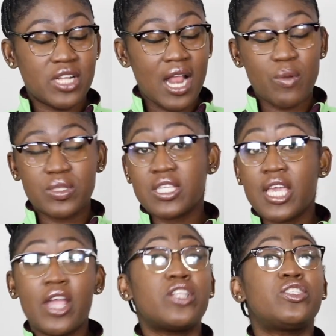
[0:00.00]
I was
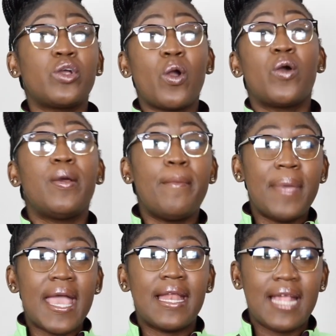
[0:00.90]
scared to go to
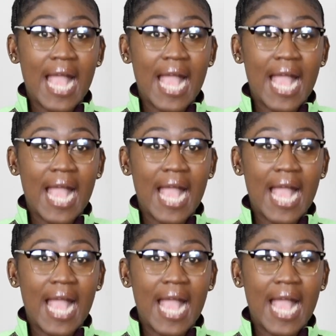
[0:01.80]
bed,